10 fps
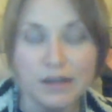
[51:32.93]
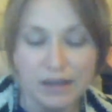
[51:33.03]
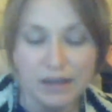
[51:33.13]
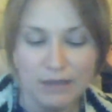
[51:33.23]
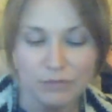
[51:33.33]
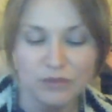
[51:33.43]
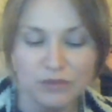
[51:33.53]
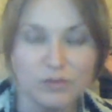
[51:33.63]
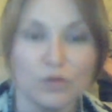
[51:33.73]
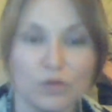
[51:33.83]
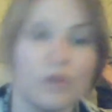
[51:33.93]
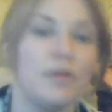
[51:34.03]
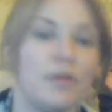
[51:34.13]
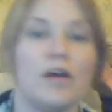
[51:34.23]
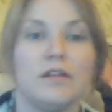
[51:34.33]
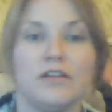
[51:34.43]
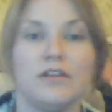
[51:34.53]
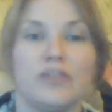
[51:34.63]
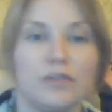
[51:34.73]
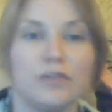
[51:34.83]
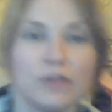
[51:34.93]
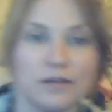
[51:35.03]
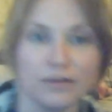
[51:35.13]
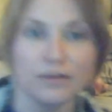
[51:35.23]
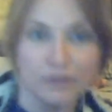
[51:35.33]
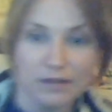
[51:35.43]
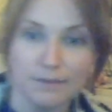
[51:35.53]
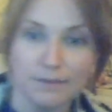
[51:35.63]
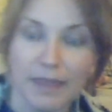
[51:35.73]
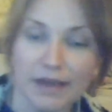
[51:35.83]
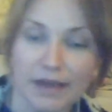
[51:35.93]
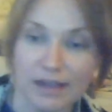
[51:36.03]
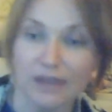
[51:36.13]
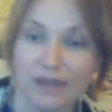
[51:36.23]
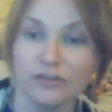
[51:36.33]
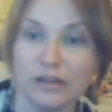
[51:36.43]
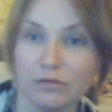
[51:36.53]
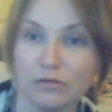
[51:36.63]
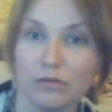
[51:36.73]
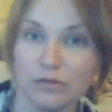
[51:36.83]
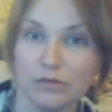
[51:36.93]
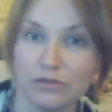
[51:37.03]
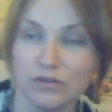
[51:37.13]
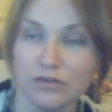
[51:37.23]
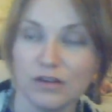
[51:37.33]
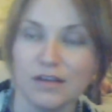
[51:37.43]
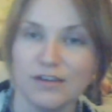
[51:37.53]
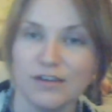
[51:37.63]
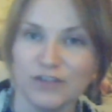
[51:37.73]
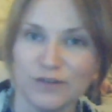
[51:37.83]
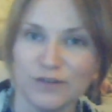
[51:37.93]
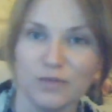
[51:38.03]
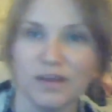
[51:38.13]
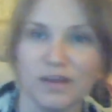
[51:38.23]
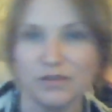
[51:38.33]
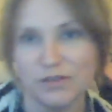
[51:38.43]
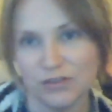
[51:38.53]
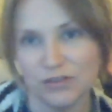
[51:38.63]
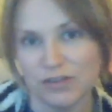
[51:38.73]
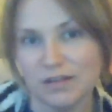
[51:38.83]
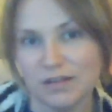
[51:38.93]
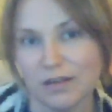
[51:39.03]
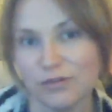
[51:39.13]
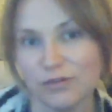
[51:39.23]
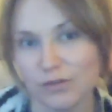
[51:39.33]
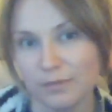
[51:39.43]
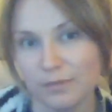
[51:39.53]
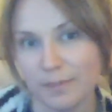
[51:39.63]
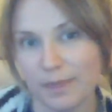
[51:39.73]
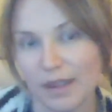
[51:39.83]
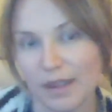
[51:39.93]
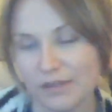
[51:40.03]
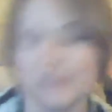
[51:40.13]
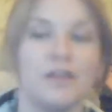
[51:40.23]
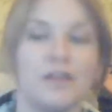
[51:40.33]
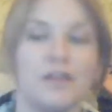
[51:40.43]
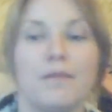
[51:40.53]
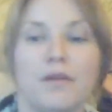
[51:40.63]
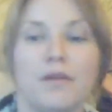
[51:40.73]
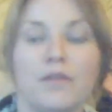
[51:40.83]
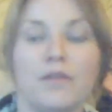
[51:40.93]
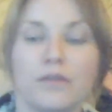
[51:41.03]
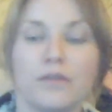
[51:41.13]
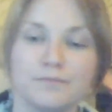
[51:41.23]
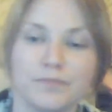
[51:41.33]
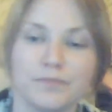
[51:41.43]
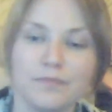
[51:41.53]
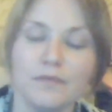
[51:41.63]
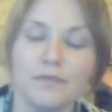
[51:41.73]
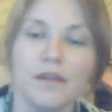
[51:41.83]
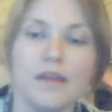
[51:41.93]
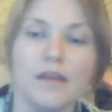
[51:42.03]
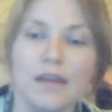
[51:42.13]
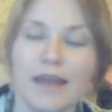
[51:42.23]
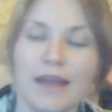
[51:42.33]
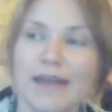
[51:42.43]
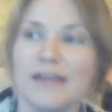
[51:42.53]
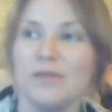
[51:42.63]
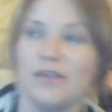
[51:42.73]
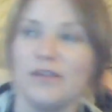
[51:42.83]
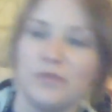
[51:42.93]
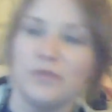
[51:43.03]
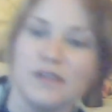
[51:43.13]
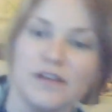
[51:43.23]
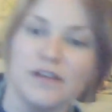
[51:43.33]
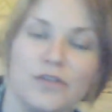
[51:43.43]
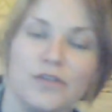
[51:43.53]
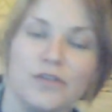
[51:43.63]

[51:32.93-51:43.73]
which was all about unleashing your creativity. And I actually launched Sheave the Wilds just after I'd done that month. And anyway, there was another